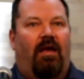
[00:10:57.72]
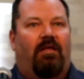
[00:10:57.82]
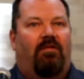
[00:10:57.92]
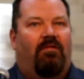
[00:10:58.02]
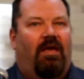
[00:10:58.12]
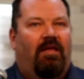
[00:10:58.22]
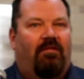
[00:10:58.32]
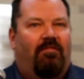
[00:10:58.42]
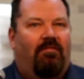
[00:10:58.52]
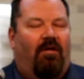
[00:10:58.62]
it's
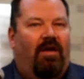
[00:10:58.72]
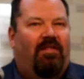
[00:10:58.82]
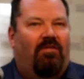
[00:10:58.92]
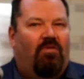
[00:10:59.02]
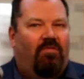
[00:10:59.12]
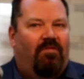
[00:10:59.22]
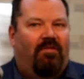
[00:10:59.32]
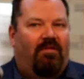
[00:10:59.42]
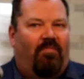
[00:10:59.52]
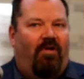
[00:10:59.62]
it's it's
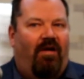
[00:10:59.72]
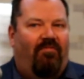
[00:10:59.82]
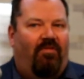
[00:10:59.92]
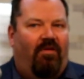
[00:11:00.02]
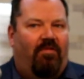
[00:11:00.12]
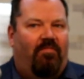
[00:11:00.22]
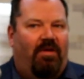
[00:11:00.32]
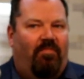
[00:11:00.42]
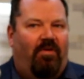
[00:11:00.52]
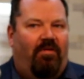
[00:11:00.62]
useless to pray for those
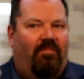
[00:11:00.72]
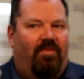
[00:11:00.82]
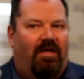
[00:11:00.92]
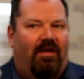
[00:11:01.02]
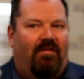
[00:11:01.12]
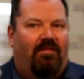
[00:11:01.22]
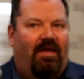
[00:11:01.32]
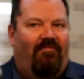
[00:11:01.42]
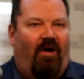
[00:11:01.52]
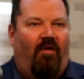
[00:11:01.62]
people because they've